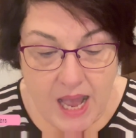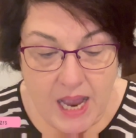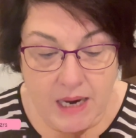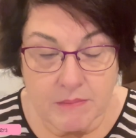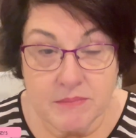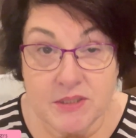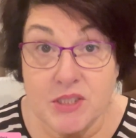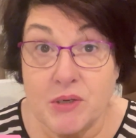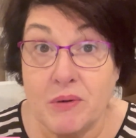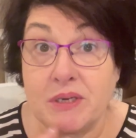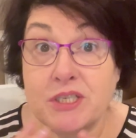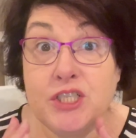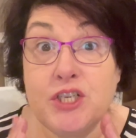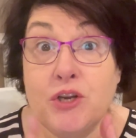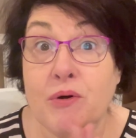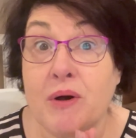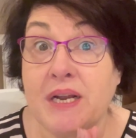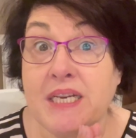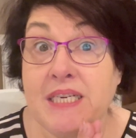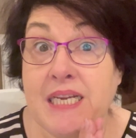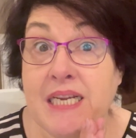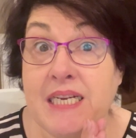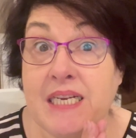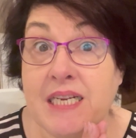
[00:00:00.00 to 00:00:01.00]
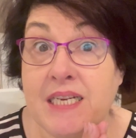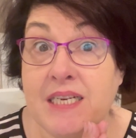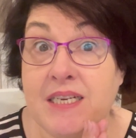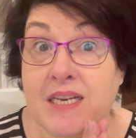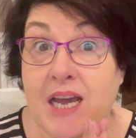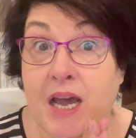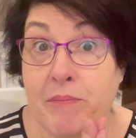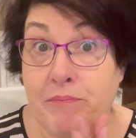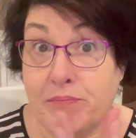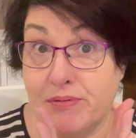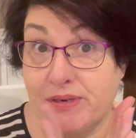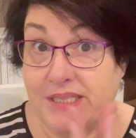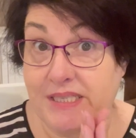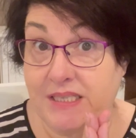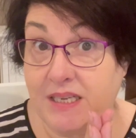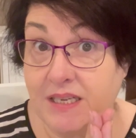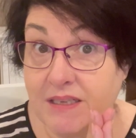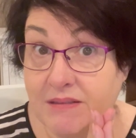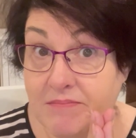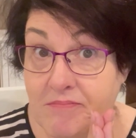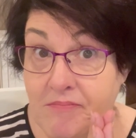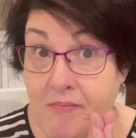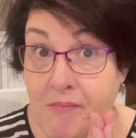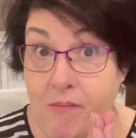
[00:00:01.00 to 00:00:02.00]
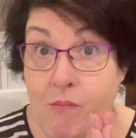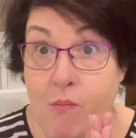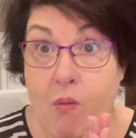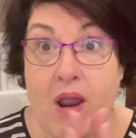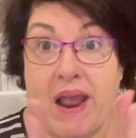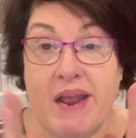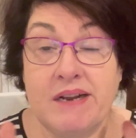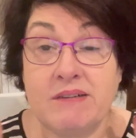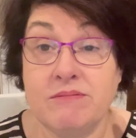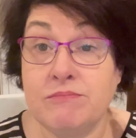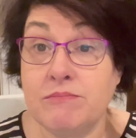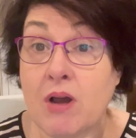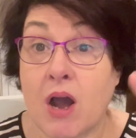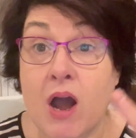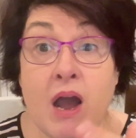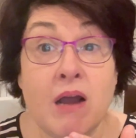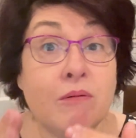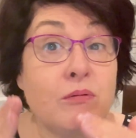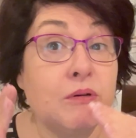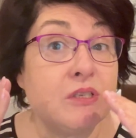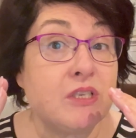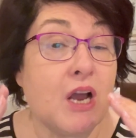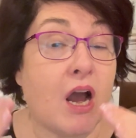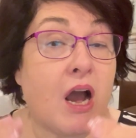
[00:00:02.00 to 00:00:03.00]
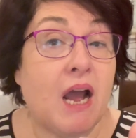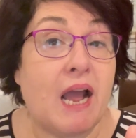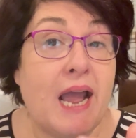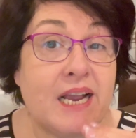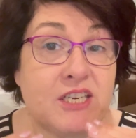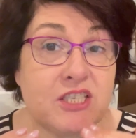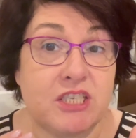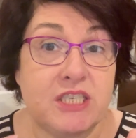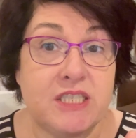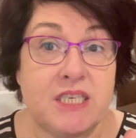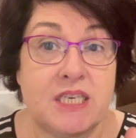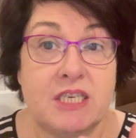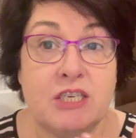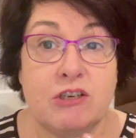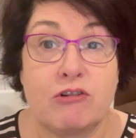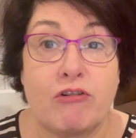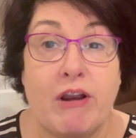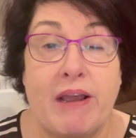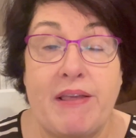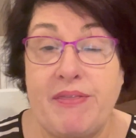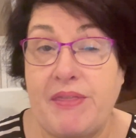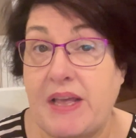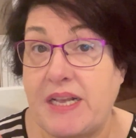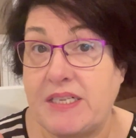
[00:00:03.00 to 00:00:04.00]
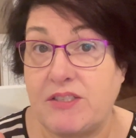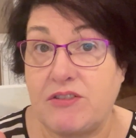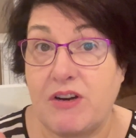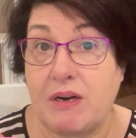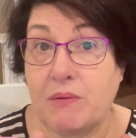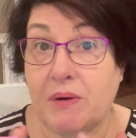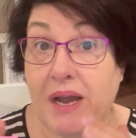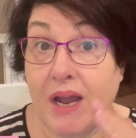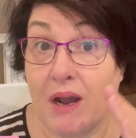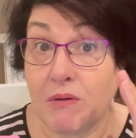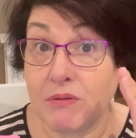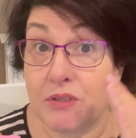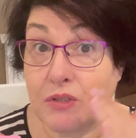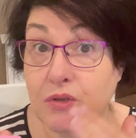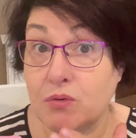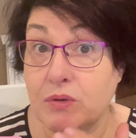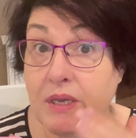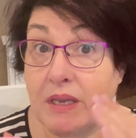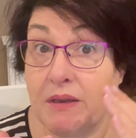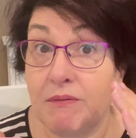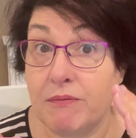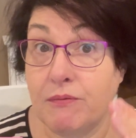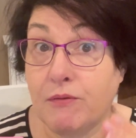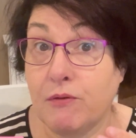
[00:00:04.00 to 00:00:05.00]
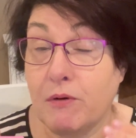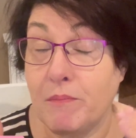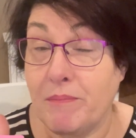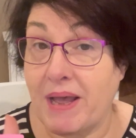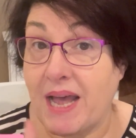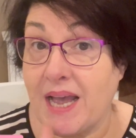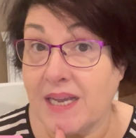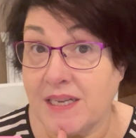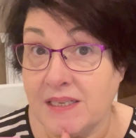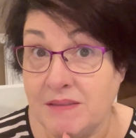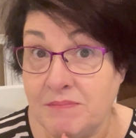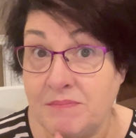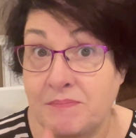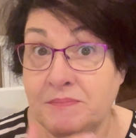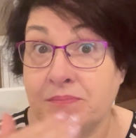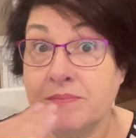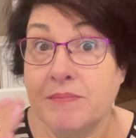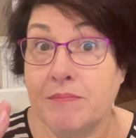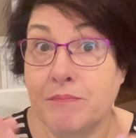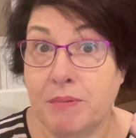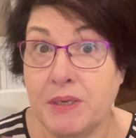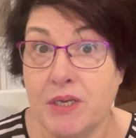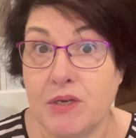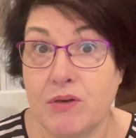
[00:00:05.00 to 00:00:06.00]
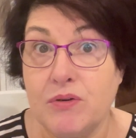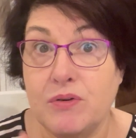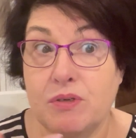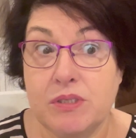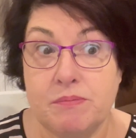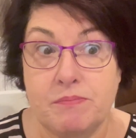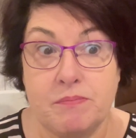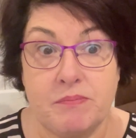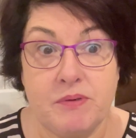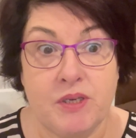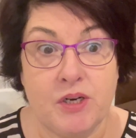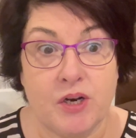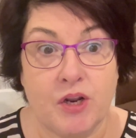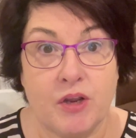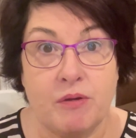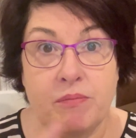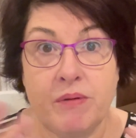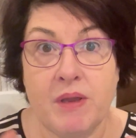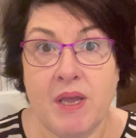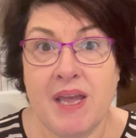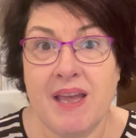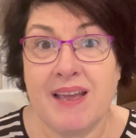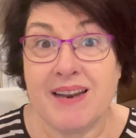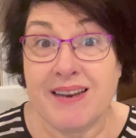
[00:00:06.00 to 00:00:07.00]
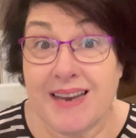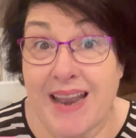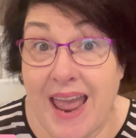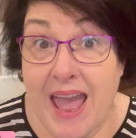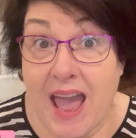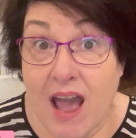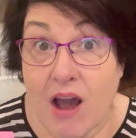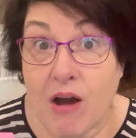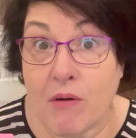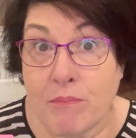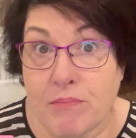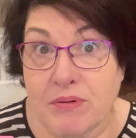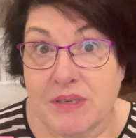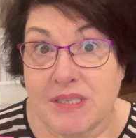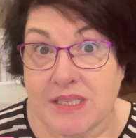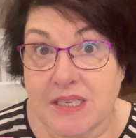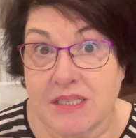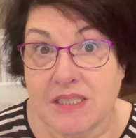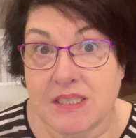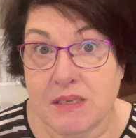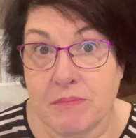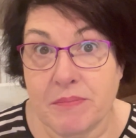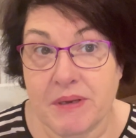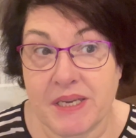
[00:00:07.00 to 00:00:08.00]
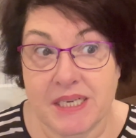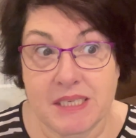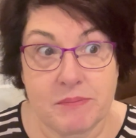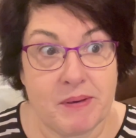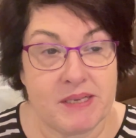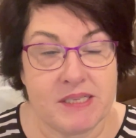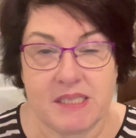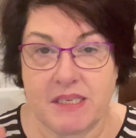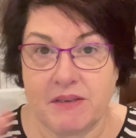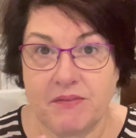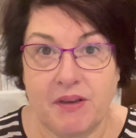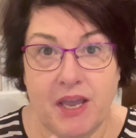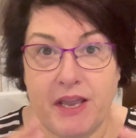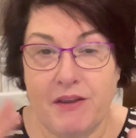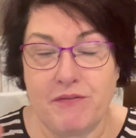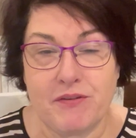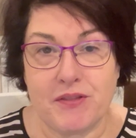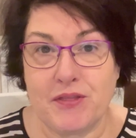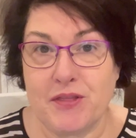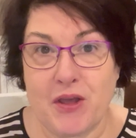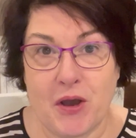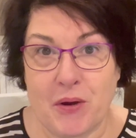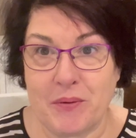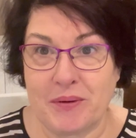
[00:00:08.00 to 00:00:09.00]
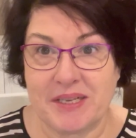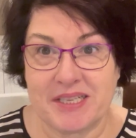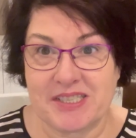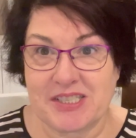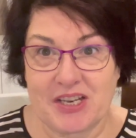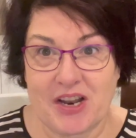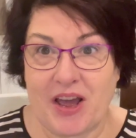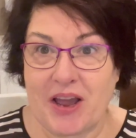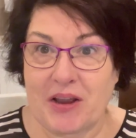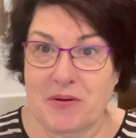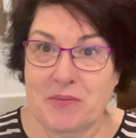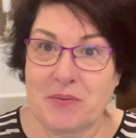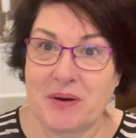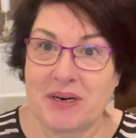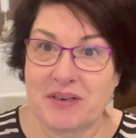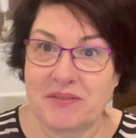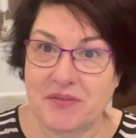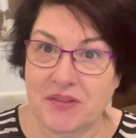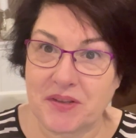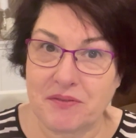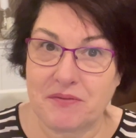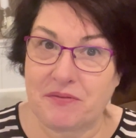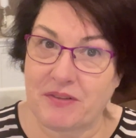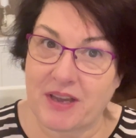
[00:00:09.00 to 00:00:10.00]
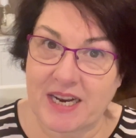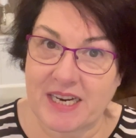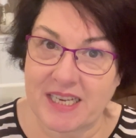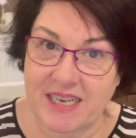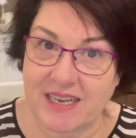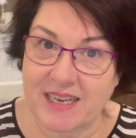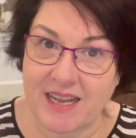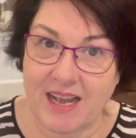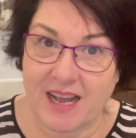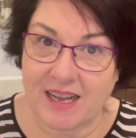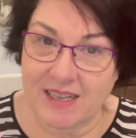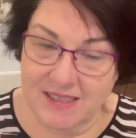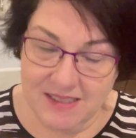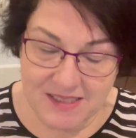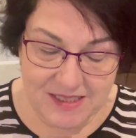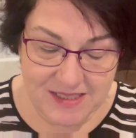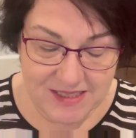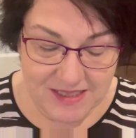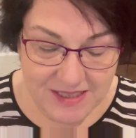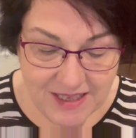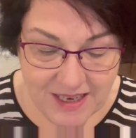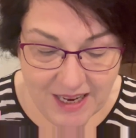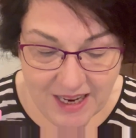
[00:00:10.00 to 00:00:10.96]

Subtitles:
So I knew I needed a brisket. And I actually didn't get that straight away. I was looking for a bargain because, now briskets can be expensive, even though it's like one of the fattier cuts.